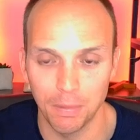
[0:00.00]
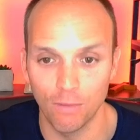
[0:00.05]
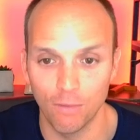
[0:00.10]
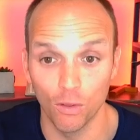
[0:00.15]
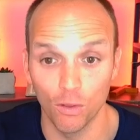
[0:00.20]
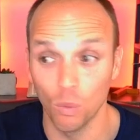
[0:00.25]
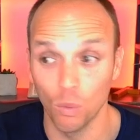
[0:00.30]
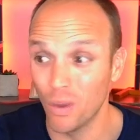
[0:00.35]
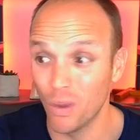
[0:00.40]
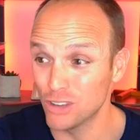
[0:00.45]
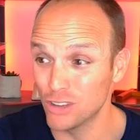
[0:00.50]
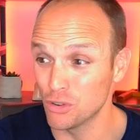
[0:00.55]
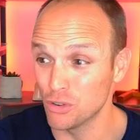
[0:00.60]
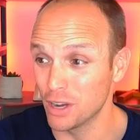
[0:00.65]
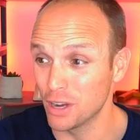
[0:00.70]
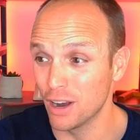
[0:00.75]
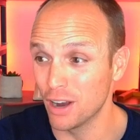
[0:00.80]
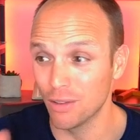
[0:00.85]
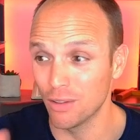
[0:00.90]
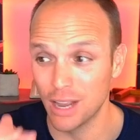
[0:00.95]
For the Western
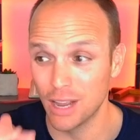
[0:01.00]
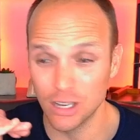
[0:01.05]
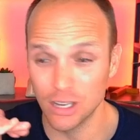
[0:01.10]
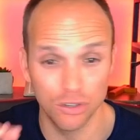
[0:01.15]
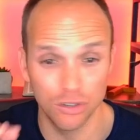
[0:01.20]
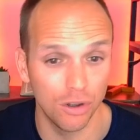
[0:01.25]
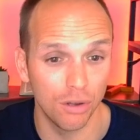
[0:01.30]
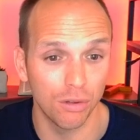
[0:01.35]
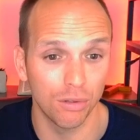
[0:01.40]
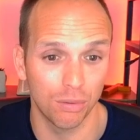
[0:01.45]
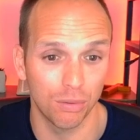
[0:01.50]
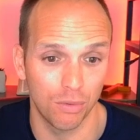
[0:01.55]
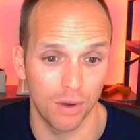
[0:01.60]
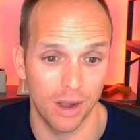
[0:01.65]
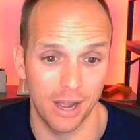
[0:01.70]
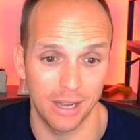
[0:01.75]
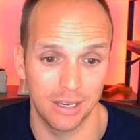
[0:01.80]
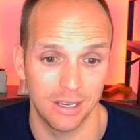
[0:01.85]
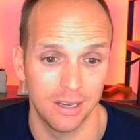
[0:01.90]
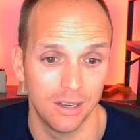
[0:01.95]
Carolinas, no
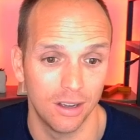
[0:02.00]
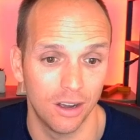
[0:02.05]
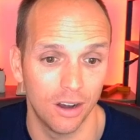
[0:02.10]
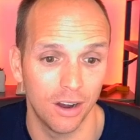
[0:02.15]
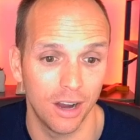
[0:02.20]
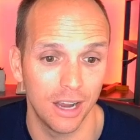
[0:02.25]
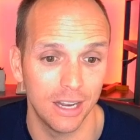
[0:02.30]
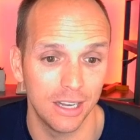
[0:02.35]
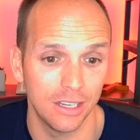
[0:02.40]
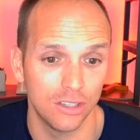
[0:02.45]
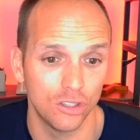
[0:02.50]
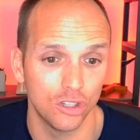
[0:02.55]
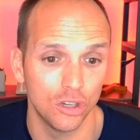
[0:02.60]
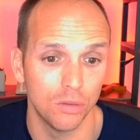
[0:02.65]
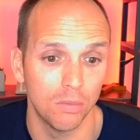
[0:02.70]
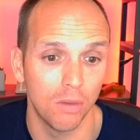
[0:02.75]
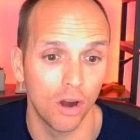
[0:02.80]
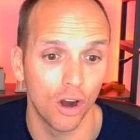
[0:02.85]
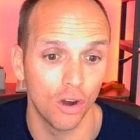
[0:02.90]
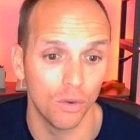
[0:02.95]
threat. All right, it's
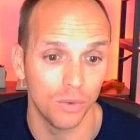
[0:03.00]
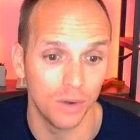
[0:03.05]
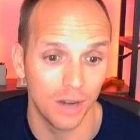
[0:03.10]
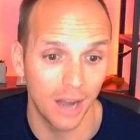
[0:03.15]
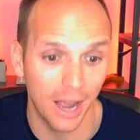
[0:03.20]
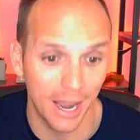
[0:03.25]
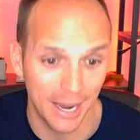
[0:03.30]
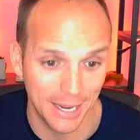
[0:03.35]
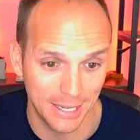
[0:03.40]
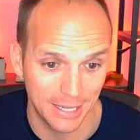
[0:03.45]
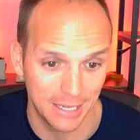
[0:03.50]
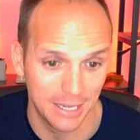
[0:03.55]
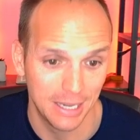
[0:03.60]
tomorrow night.